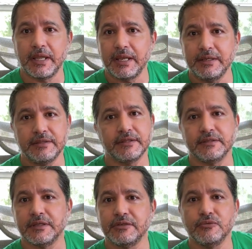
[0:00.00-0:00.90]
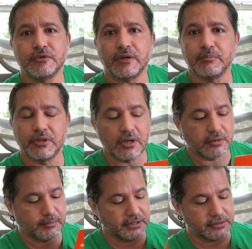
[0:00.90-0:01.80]
anything that you want to
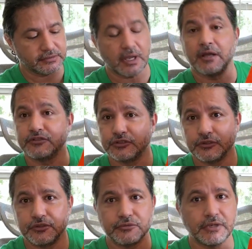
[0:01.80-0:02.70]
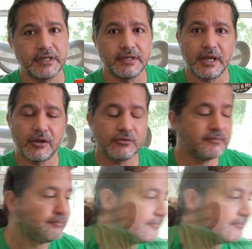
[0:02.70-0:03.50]
plug, because I'll show you right now.